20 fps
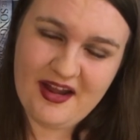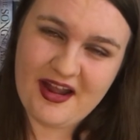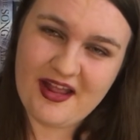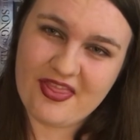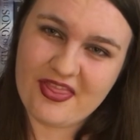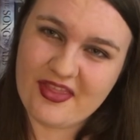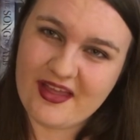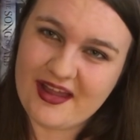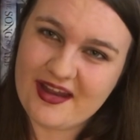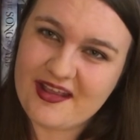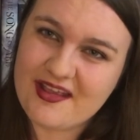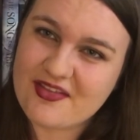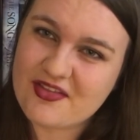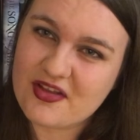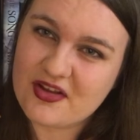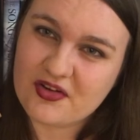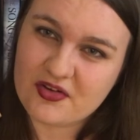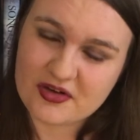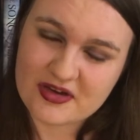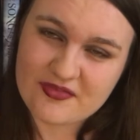And that is
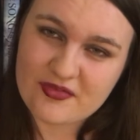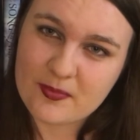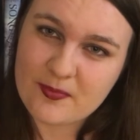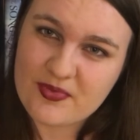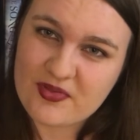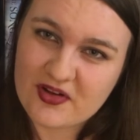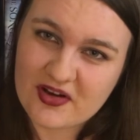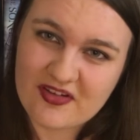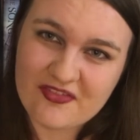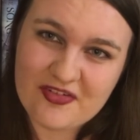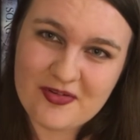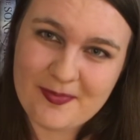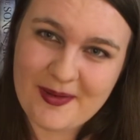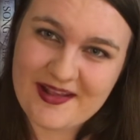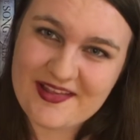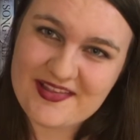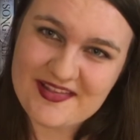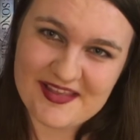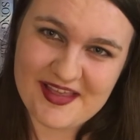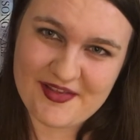A Grief Observed
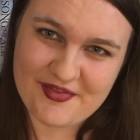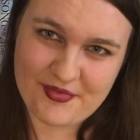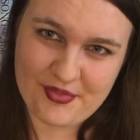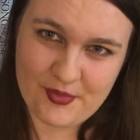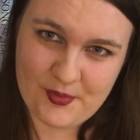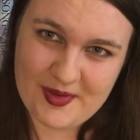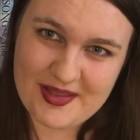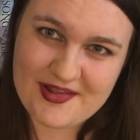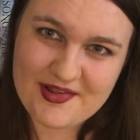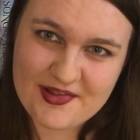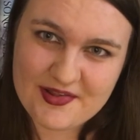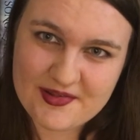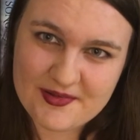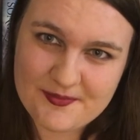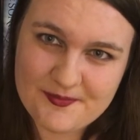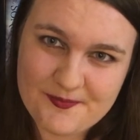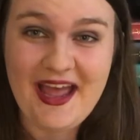by C S Lewis.